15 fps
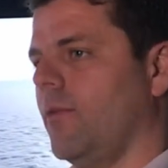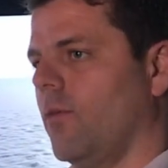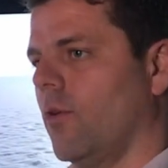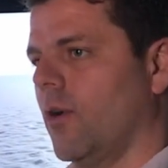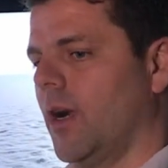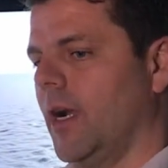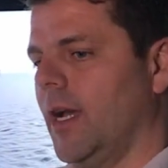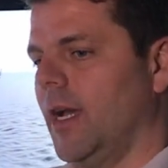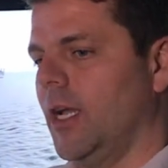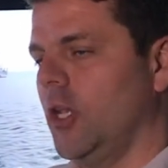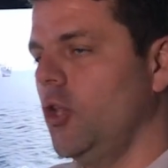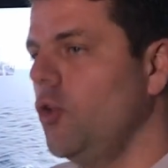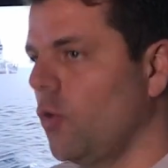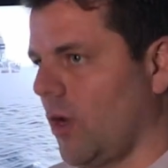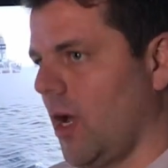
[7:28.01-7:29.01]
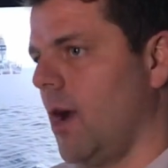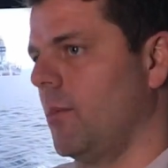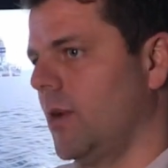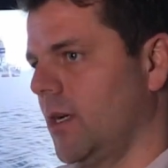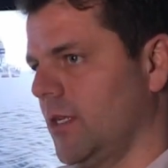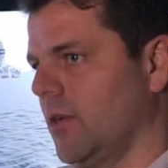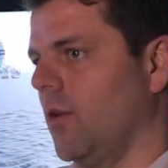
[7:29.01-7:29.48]
for
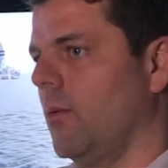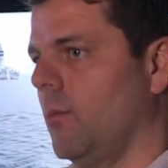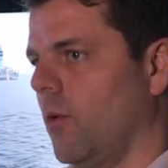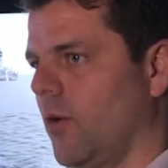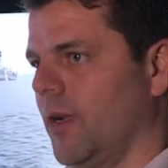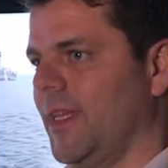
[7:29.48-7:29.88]
newcomers on board.